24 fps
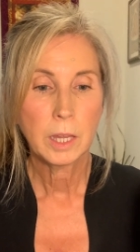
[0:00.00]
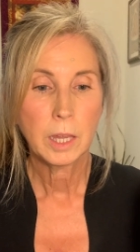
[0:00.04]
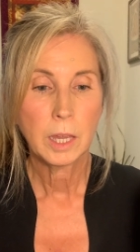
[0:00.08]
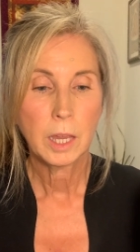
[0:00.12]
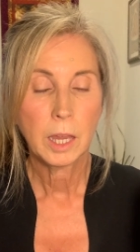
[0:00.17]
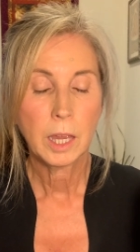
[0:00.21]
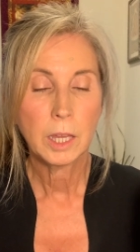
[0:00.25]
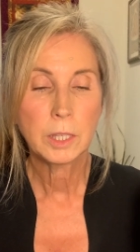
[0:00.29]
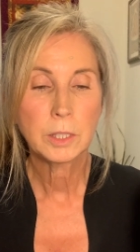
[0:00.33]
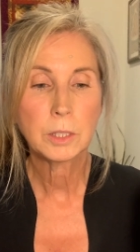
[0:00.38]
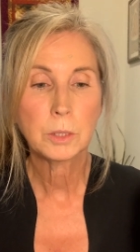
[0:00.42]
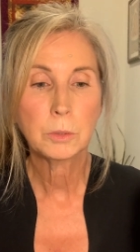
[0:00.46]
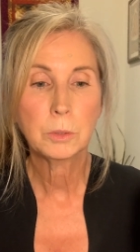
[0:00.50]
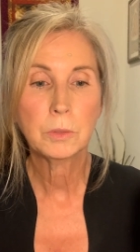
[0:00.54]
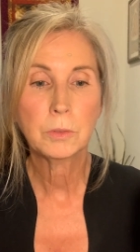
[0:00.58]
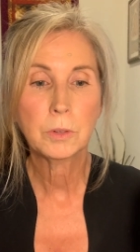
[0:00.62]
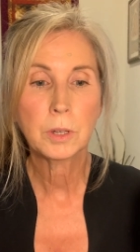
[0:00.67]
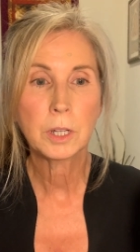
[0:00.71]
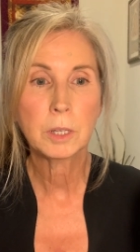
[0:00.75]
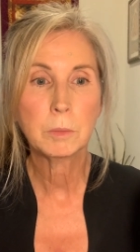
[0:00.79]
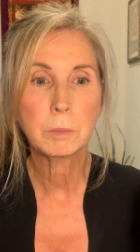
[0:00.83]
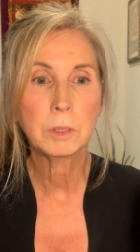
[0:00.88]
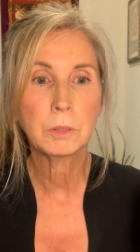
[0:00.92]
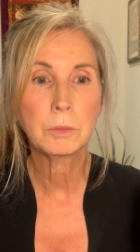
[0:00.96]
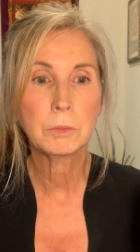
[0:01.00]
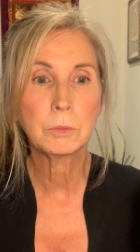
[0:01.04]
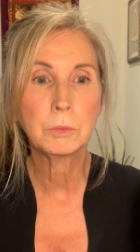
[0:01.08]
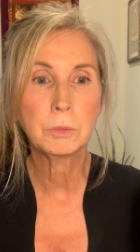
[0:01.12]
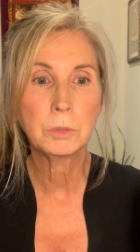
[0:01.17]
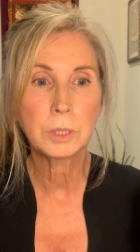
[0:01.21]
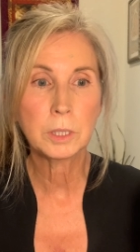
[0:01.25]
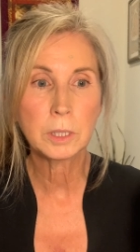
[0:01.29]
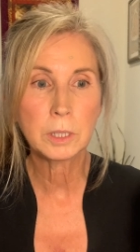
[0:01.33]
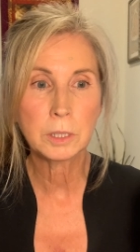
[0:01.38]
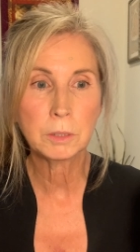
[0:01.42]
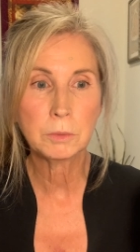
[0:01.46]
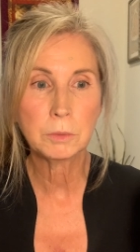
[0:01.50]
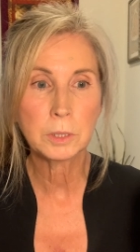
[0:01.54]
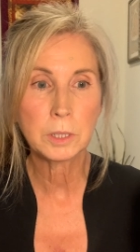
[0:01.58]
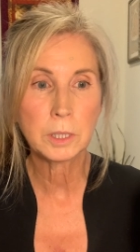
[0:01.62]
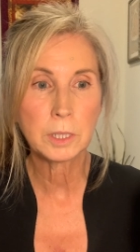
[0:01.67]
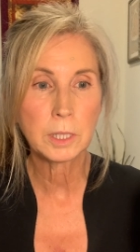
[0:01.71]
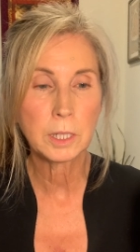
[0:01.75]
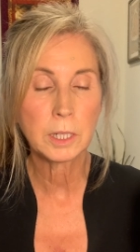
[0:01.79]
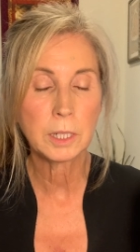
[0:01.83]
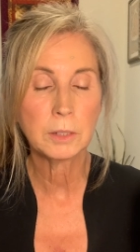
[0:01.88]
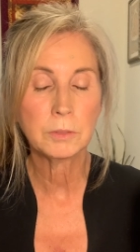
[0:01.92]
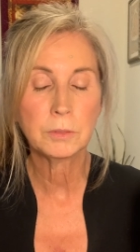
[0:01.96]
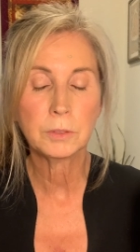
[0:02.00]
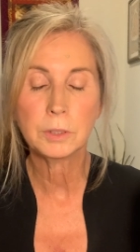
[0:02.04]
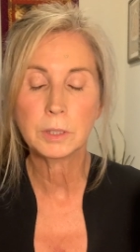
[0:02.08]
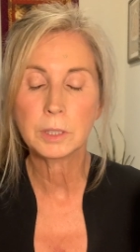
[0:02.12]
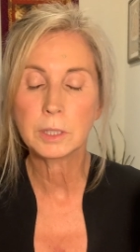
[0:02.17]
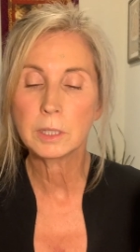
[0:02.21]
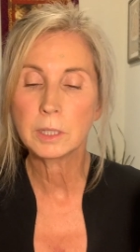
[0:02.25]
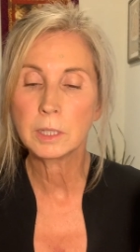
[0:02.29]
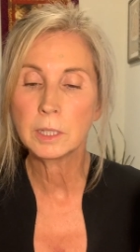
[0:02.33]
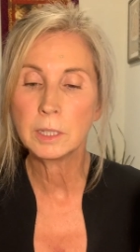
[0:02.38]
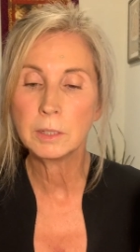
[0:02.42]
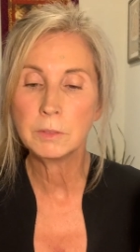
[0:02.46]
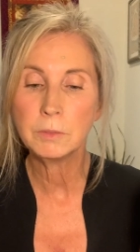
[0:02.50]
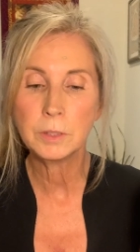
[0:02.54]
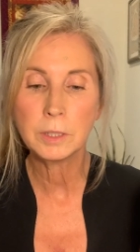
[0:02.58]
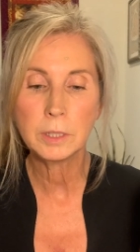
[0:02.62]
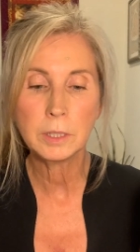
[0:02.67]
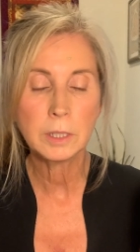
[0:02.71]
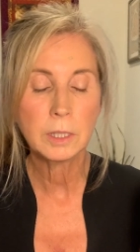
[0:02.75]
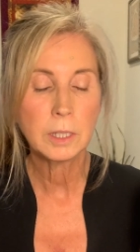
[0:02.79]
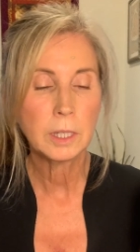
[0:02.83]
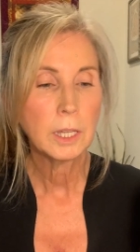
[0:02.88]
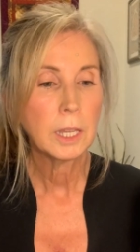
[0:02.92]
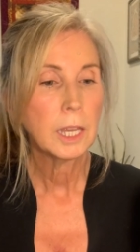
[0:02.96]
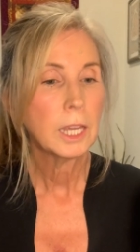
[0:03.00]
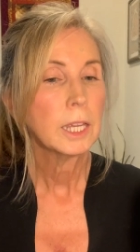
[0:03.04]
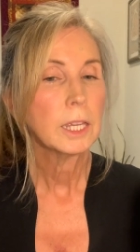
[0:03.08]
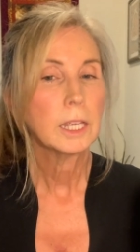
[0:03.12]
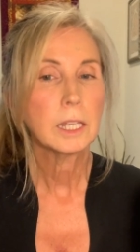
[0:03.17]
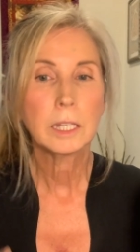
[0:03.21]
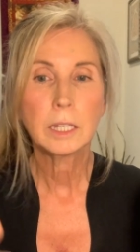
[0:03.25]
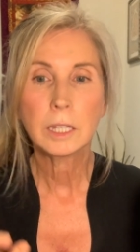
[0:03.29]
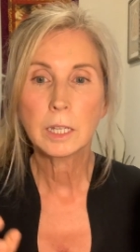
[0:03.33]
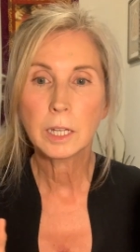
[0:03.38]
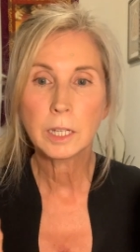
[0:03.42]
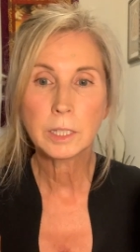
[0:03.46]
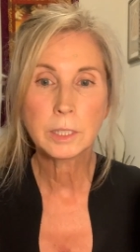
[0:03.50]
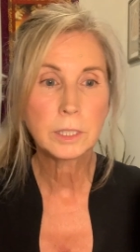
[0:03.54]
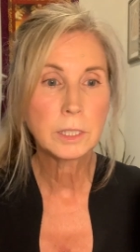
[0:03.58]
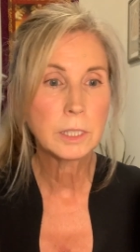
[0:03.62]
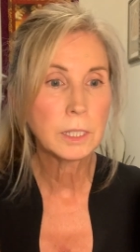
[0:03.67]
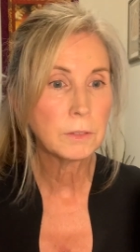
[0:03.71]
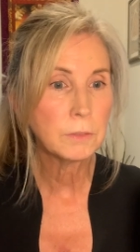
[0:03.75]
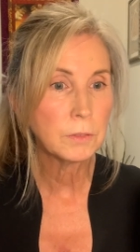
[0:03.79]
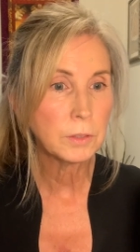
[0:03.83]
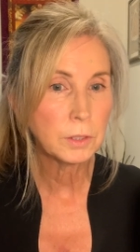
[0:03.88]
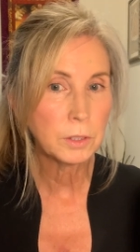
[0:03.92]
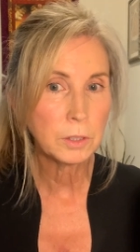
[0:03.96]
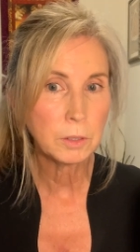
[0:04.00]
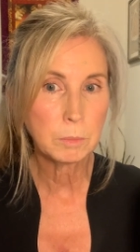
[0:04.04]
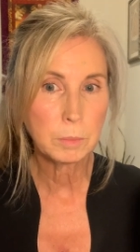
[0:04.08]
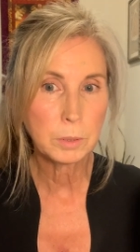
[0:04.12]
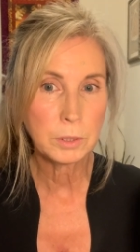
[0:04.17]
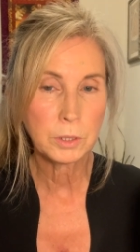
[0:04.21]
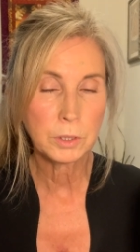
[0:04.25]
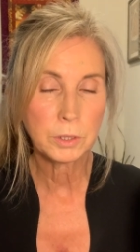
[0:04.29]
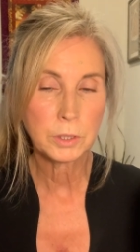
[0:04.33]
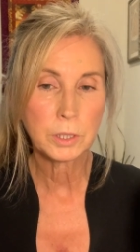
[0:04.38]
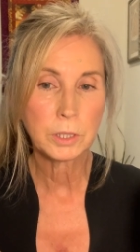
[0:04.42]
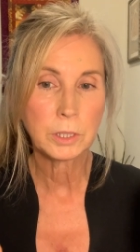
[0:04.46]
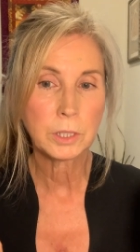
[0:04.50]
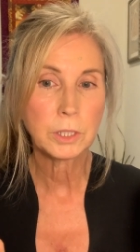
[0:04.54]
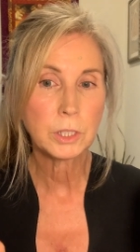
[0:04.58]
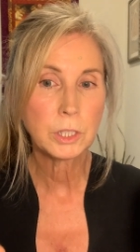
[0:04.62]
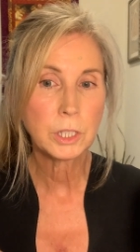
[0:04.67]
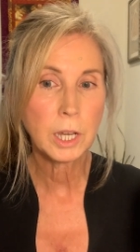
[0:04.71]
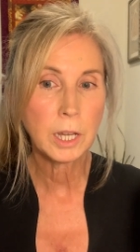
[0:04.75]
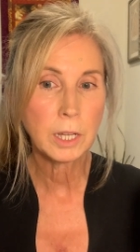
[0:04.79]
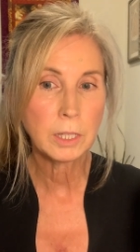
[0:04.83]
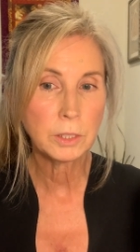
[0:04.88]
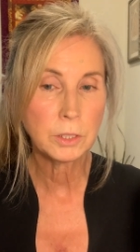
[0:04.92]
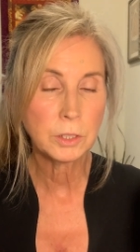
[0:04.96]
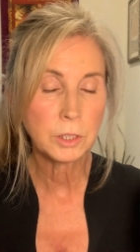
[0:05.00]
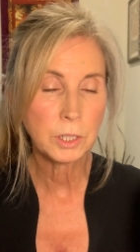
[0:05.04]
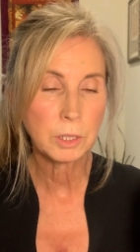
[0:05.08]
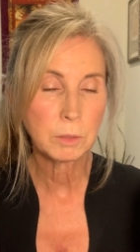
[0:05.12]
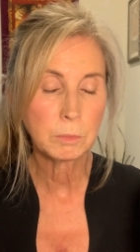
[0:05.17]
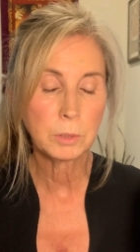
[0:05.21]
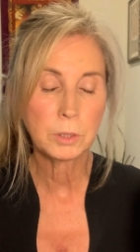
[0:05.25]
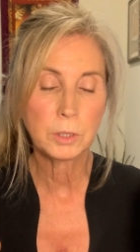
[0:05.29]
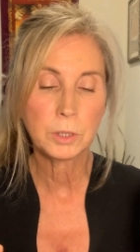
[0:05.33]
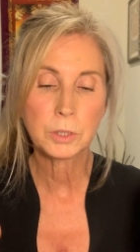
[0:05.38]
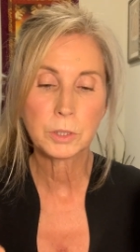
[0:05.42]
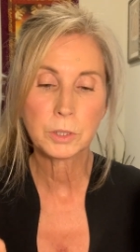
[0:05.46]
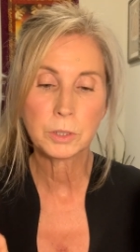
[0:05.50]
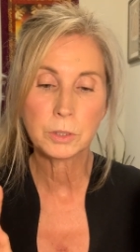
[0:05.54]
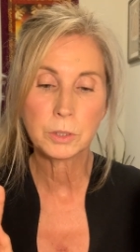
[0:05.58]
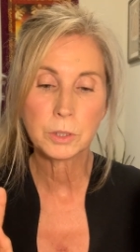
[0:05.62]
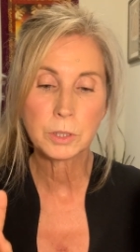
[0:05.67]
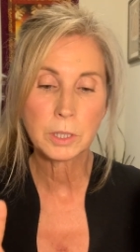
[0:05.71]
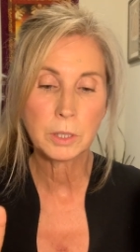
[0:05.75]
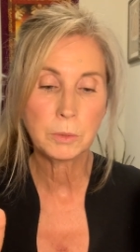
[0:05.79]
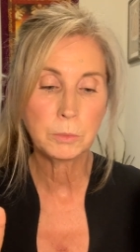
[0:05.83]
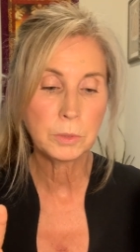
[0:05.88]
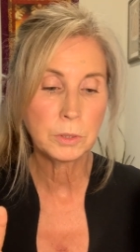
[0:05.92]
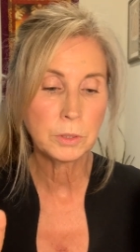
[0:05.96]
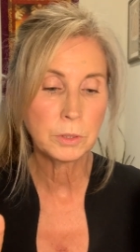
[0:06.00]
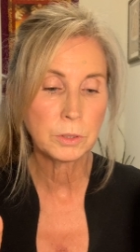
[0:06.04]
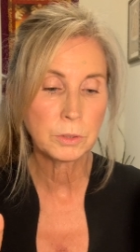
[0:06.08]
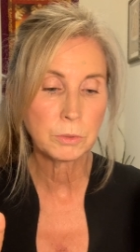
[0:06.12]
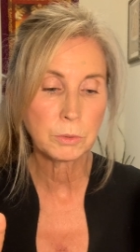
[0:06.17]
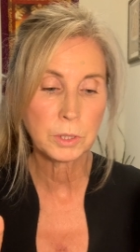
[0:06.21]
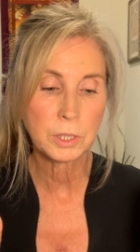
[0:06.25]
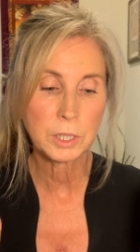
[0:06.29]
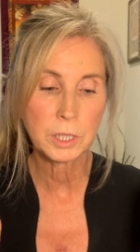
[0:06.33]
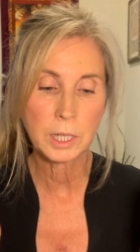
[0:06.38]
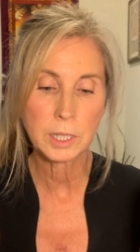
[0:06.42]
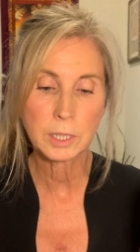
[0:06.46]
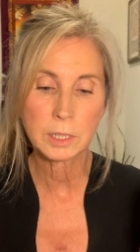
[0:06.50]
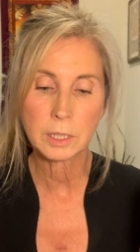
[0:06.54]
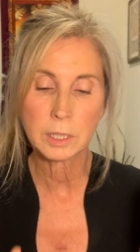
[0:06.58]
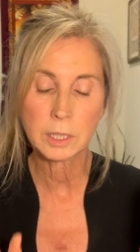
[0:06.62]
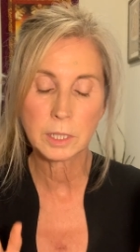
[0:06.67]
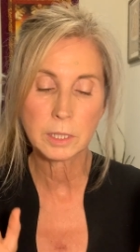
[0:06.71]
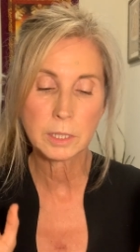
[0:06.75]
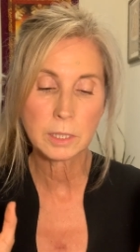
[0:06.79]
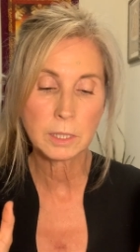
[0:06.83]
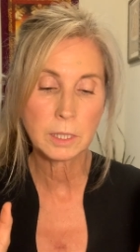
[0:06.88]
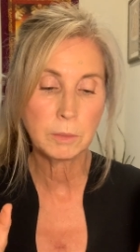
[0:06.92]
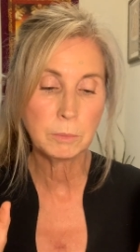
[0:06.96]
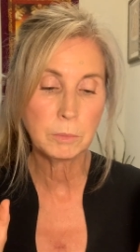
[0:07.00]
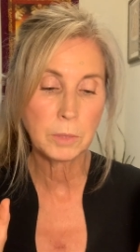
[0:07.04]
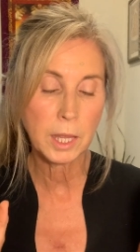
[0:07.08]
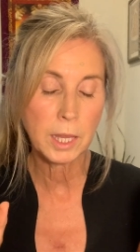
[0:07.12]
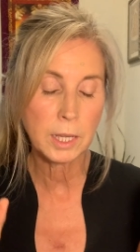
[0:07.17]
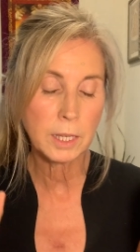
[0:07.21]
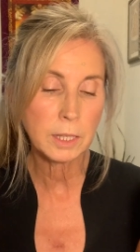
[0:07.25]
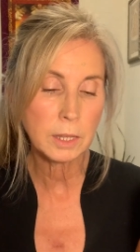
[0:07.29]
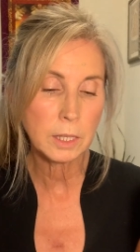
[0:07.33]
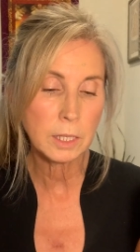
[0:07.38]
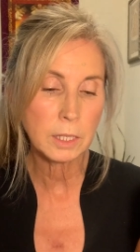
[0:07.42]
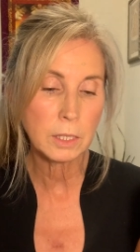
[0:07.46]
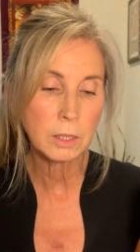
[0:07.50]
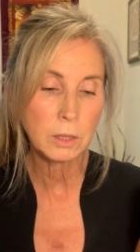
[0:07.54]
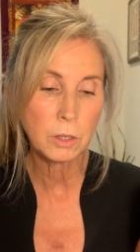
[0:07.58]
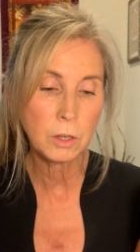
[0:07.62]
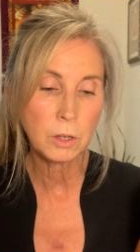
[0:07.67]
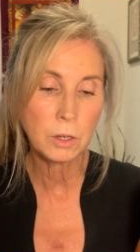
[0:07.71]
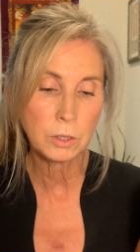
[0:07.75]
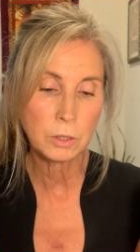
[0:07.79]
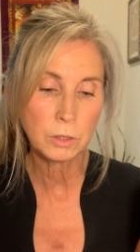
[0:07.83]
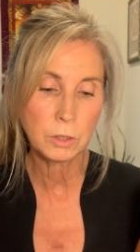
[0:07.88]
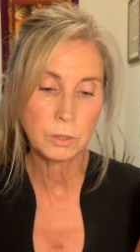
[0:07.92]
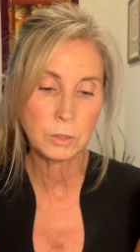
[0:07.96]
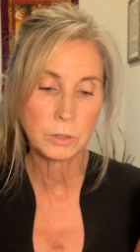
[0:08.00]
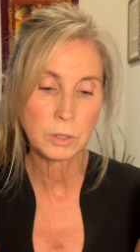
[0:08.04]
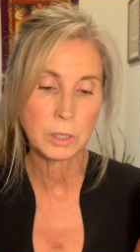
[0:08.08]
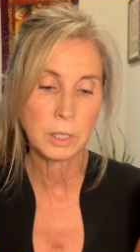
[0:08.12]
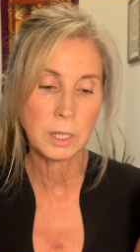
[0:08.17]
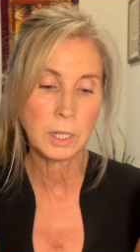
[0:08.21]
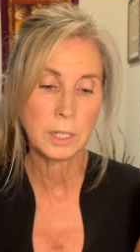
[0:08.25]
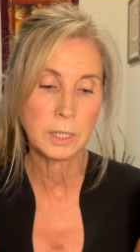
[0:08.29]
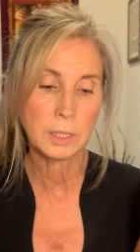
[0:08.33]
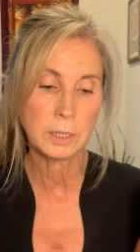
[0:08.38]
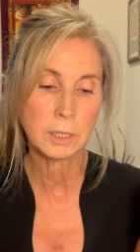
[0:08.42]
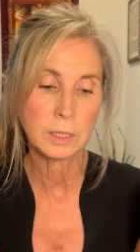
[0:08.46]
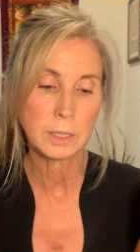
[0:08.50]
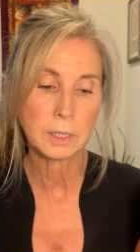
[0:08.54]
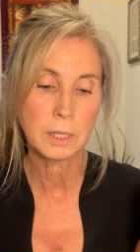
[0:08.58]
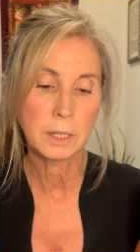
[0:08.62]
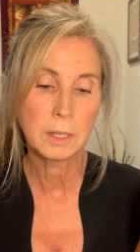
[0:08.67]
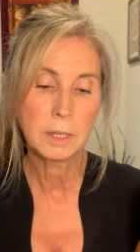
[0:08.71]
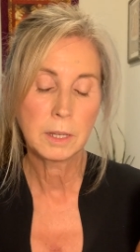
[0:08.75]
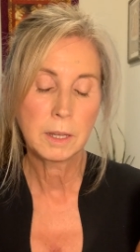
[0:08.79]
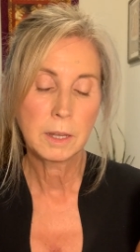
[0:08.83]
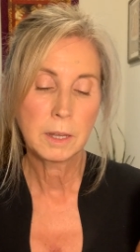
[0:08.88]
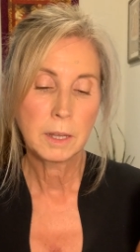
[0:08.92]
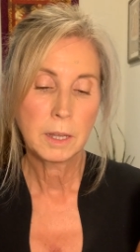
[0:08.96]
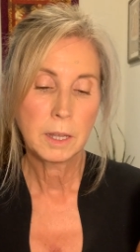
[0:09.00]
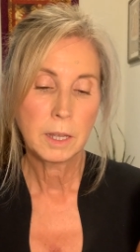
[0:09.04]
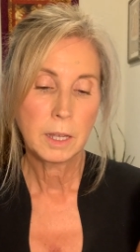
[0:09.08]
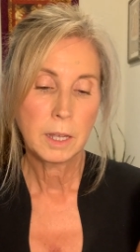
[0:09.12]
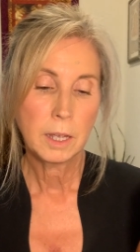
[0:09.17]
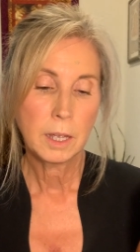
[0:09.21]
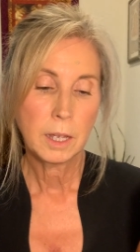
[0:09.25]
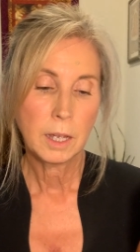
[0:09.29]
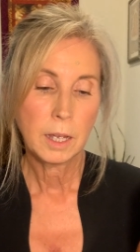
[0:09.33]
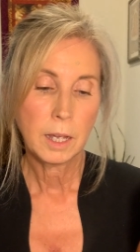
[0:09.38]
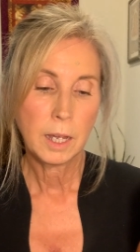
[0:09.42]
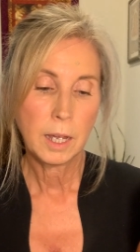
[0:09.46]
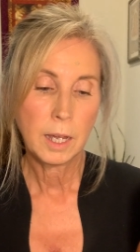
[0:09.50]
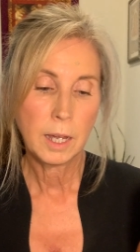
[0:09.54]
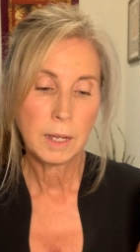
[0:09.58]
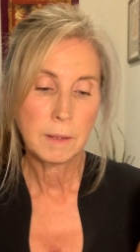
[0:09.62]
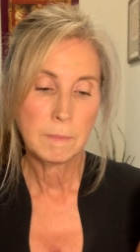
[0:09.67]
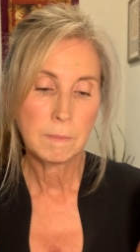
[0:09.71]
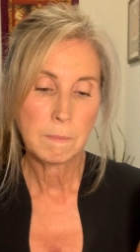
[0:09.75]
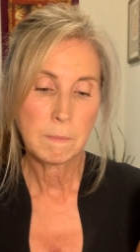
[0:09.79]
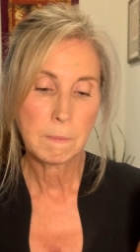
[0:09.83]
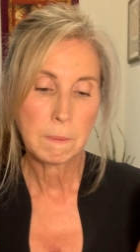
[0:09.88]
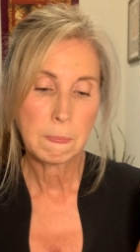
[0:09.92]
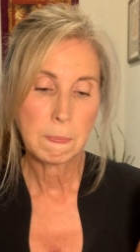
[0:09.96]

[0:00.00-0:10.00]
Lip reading: And so we've got to be really, really careful. Even a difficult person, a challenging person, or someone who's rejected us, anything along those lines, to